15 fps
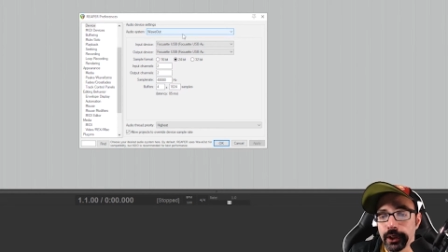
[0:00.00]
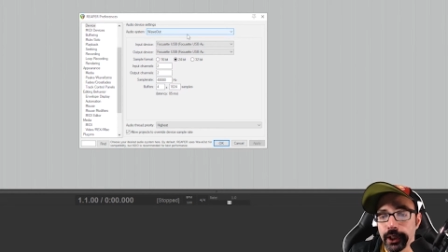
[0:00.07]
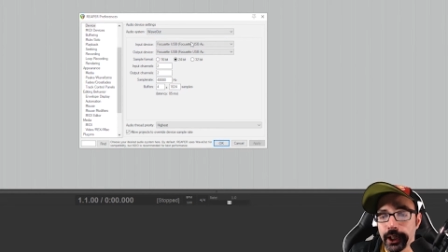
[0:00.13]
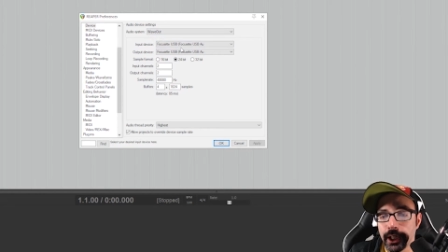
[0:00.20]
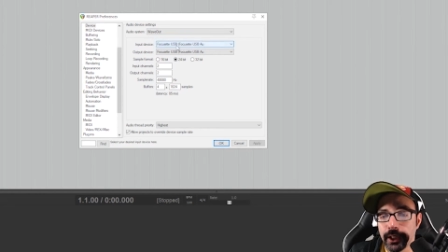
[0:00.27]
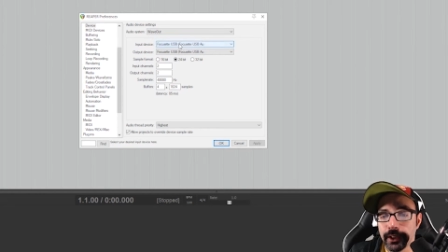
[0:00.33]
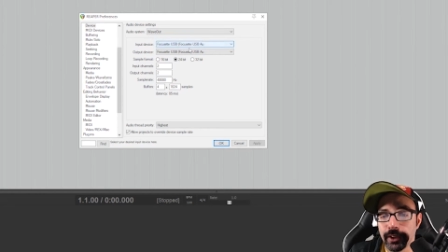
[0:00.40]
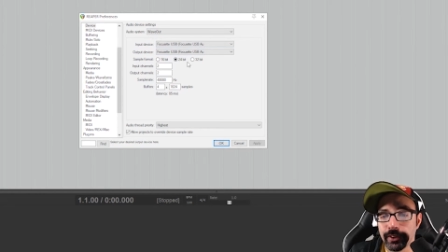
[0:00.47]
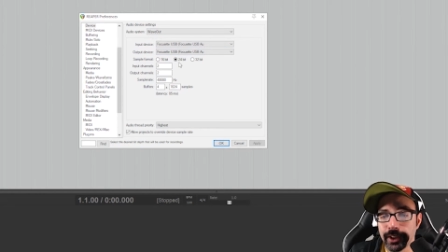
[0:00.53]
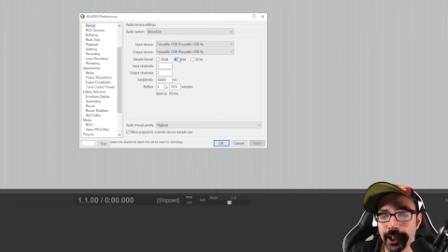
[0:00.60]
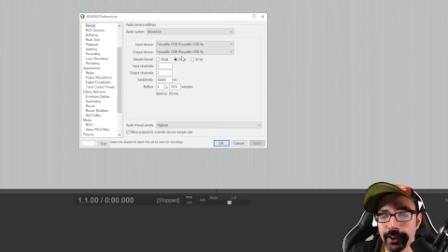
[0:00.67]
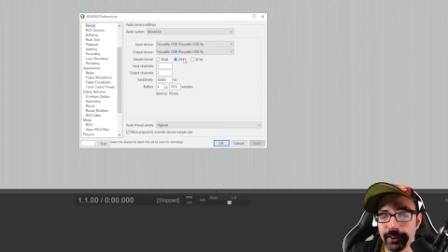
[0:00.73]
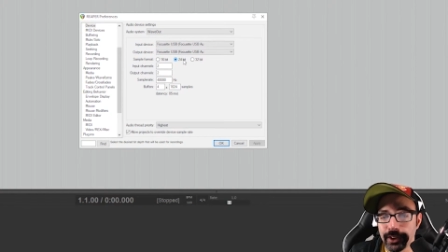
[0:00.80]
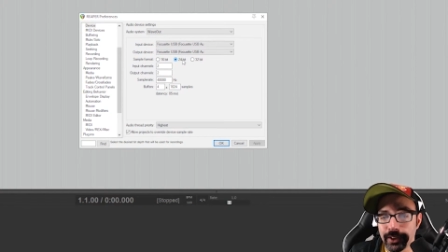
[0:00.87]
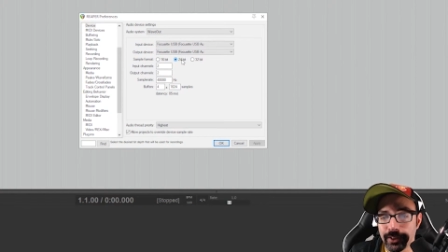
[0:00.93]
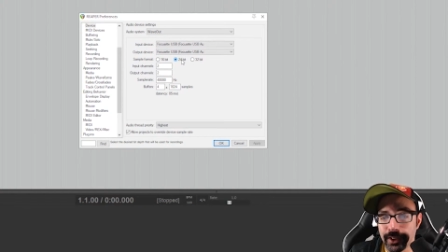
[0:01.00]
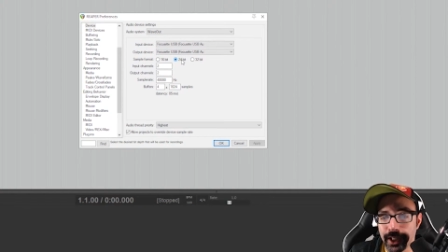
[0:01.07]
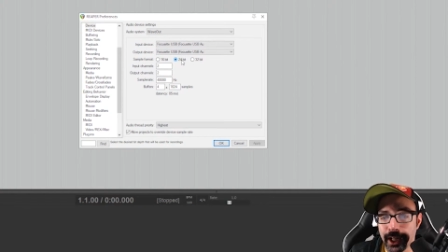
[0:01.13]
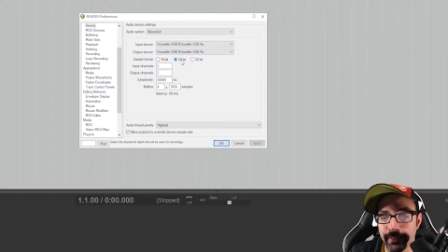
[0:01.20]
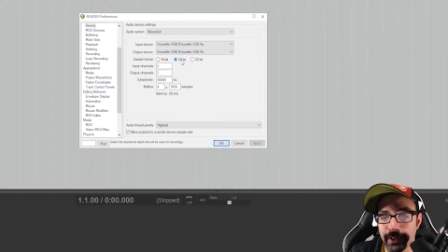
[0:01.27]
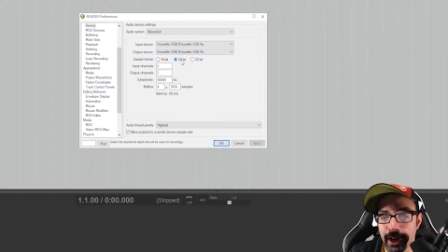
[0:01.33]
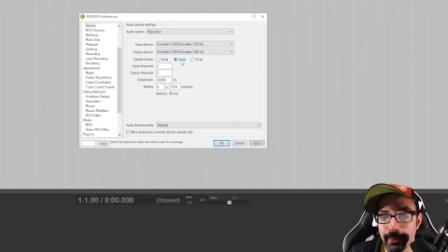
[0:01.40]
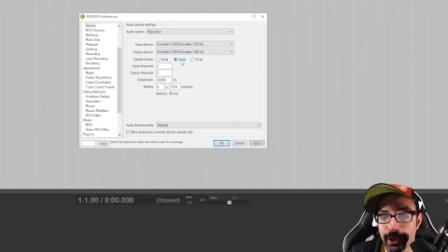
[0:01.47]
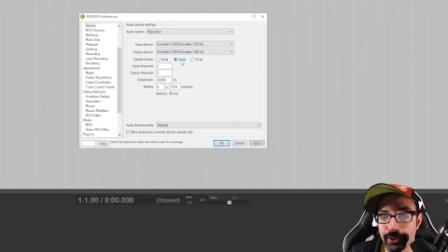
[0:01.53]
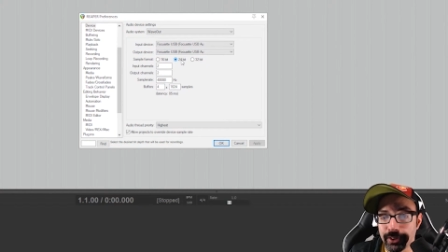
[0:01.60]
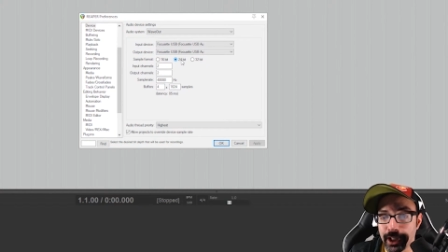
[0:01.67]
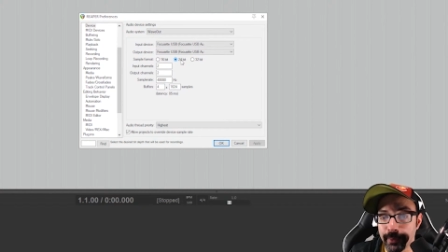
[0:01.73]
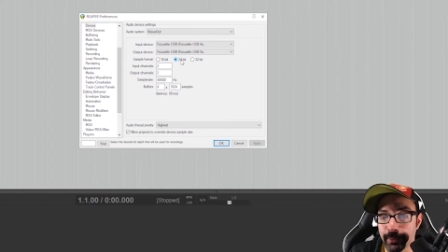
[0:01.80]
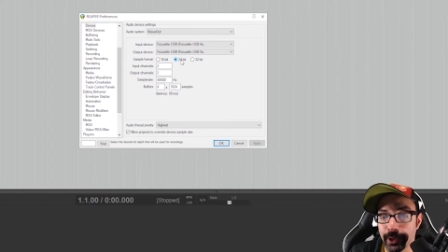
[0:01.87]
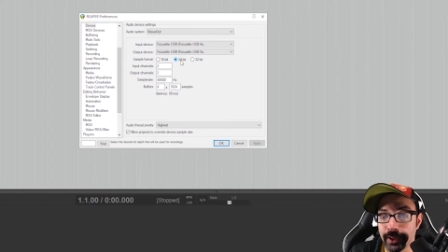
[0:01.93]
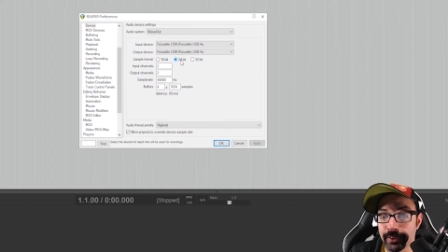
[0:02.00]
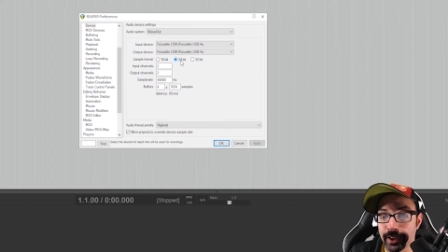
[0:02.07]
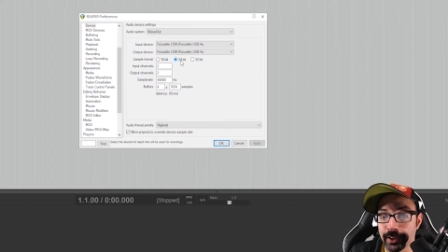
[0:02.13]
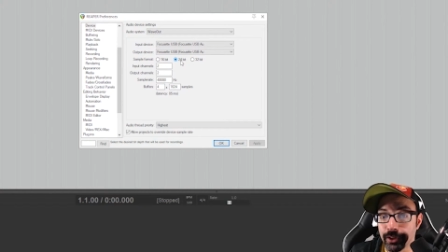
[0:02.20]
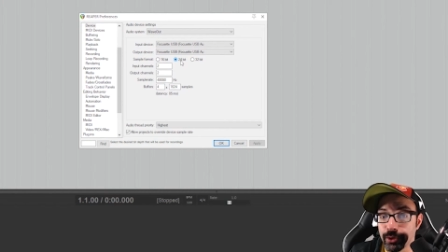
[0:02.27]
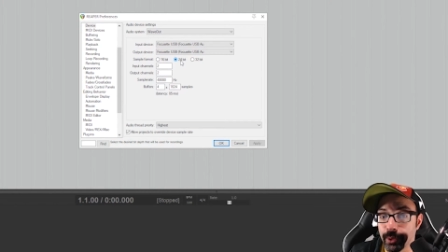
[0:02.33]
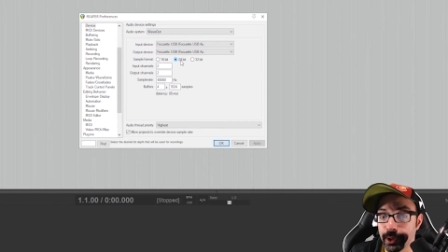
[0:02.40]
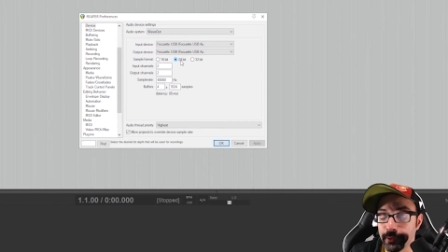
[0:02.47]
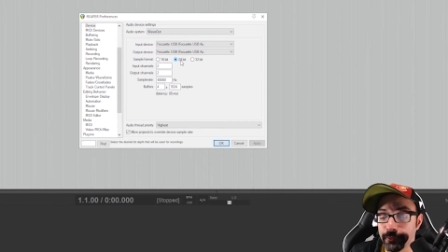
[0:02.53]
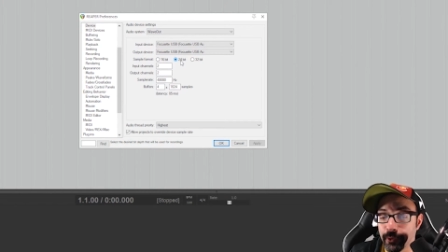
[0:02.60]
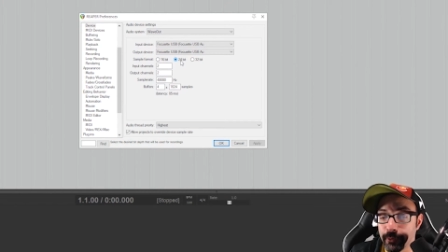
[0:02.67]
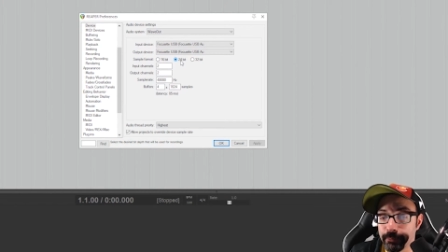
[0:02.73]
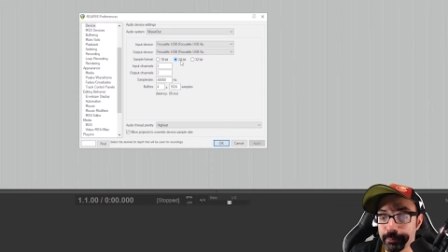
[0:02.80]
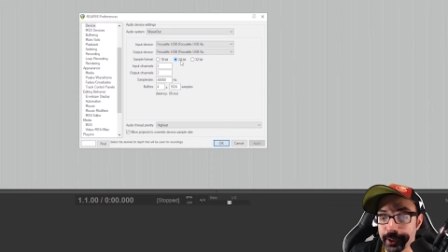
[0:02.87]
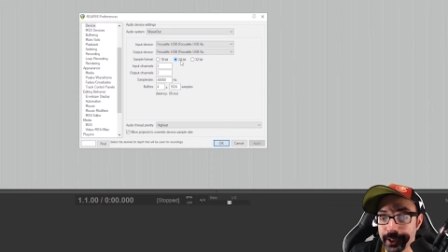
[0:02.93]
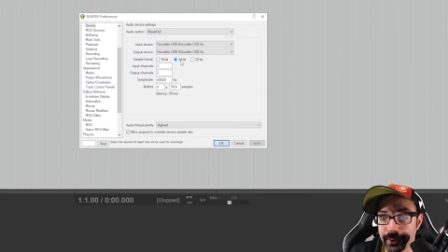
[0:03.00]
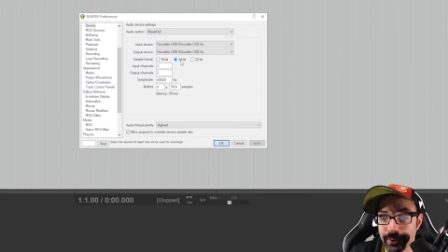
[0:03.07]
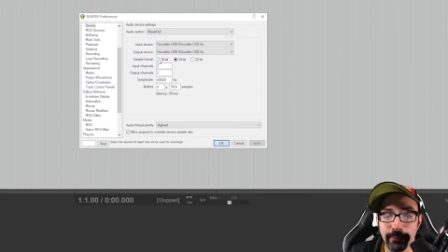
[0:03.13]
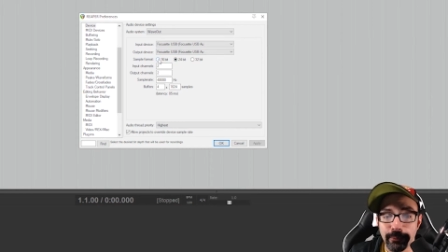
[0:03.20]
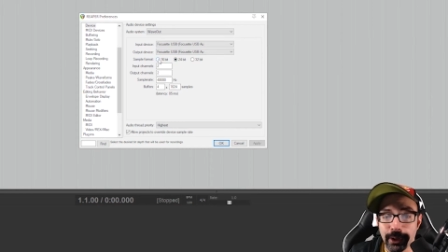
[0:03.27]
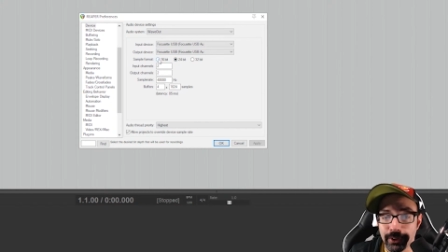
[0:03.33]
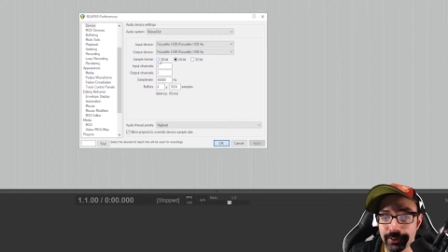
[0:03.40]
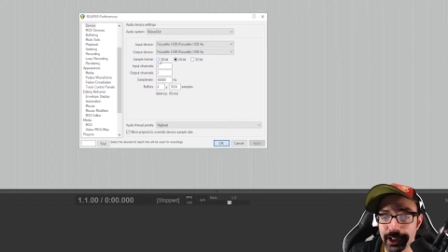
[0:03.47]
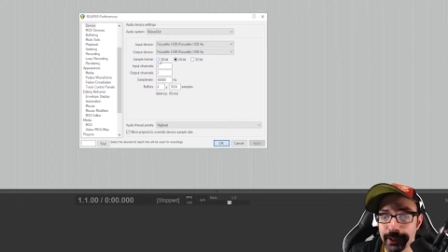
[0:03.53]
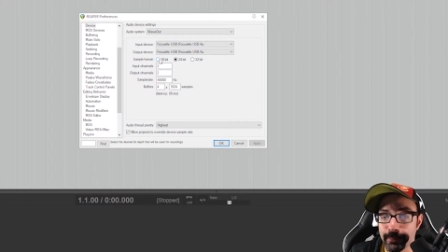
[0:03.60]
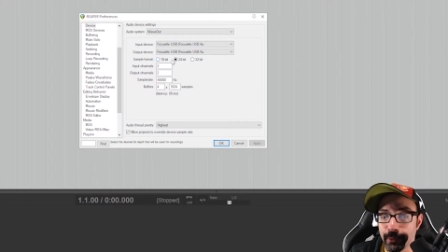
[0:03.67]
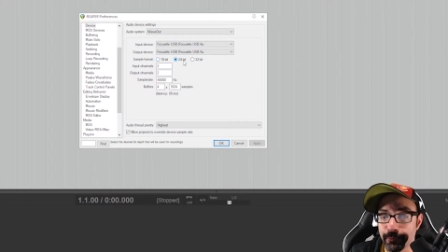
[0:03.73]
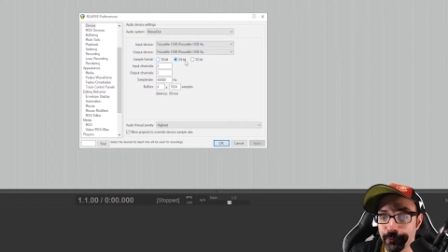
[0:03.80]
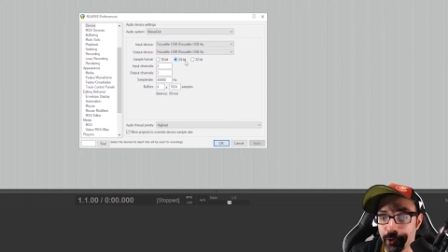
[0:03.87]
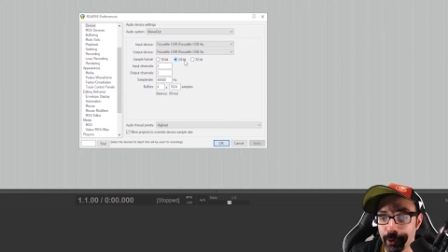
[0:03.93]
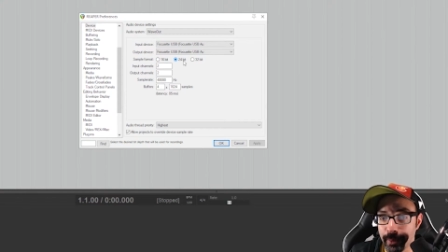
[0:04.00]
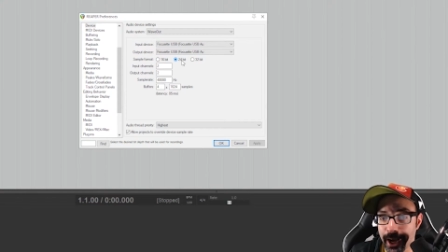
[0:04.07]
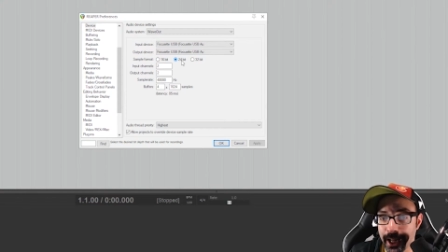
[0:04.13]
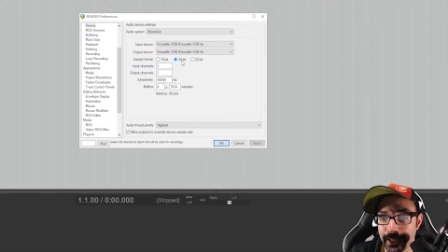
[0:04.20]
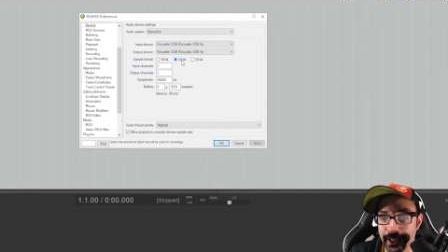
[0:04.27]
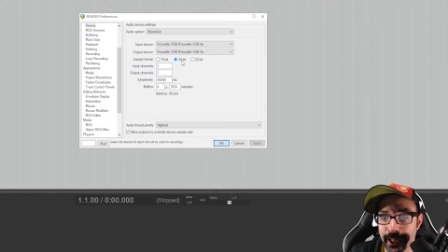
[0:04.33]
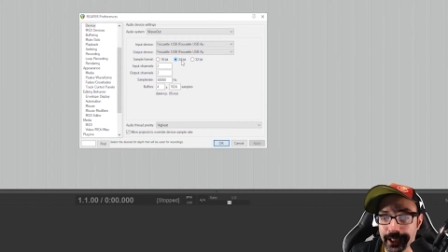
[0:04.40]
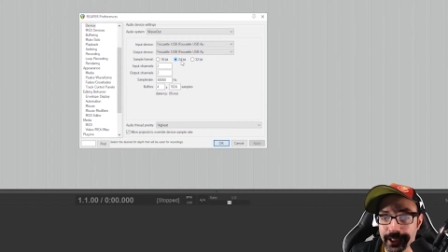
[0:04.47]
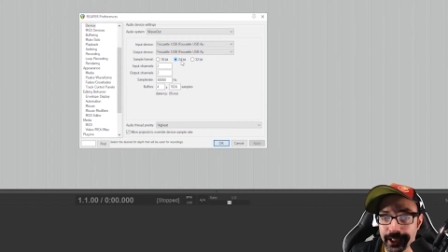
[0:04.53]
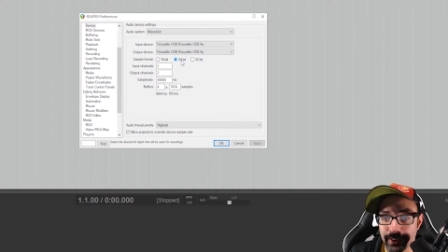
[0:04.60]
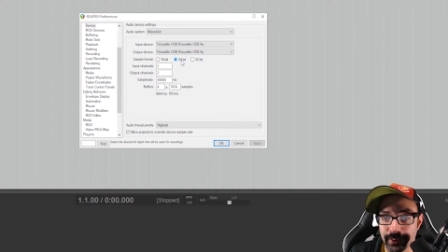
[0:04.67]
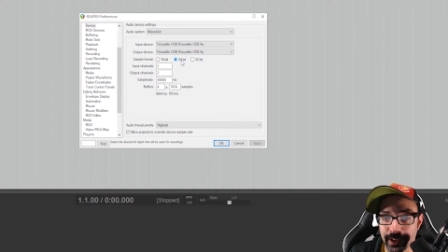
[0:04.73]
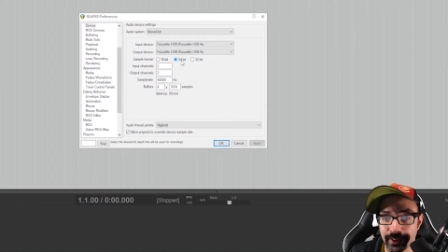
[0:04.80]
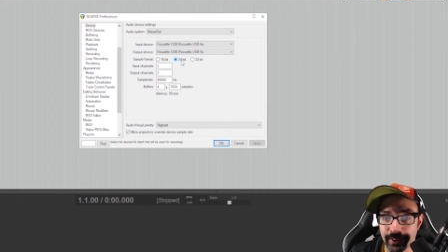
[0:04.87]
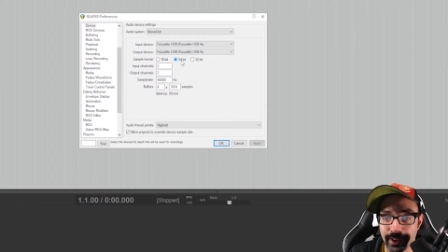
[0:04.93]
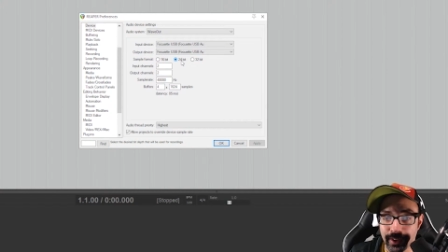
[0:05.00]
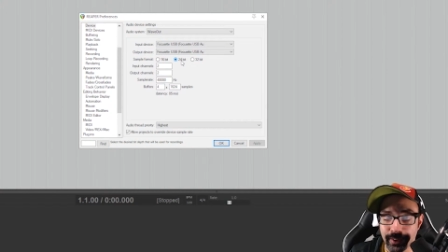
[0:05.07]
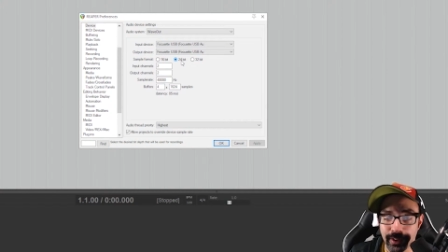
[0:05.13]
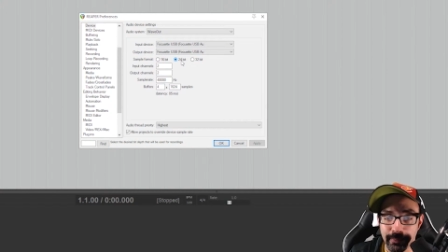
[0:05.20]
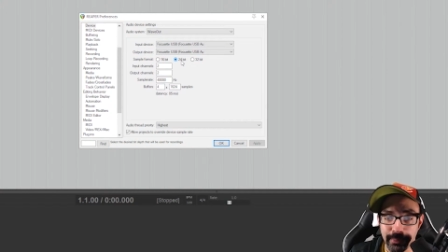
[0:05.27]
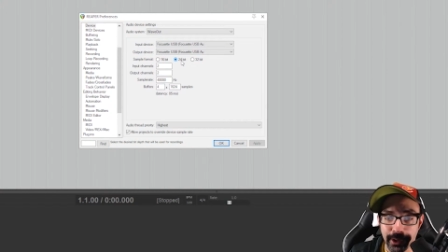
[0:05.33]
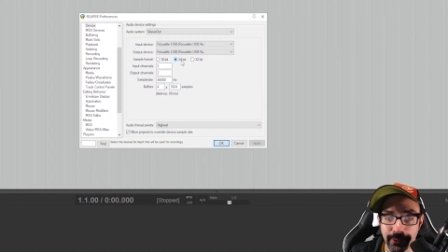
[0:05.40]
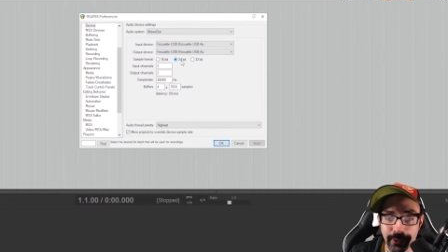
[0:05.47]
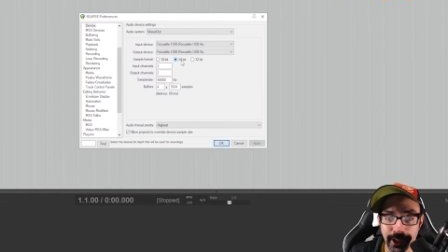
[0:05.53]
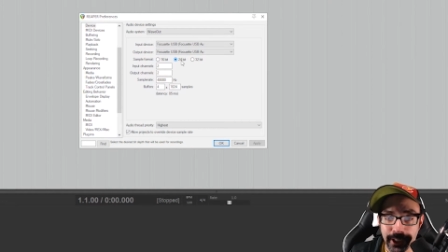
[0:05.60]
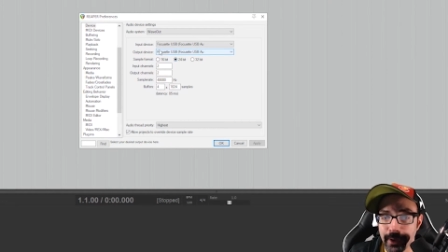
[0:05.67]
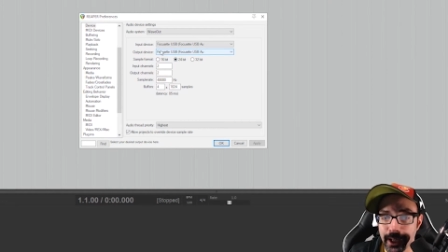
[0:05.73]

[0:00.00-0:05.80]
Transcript: in this case, you can see that I've got my sample rate set to 24 bits, my sample format, in that case, that's that's the bit rate.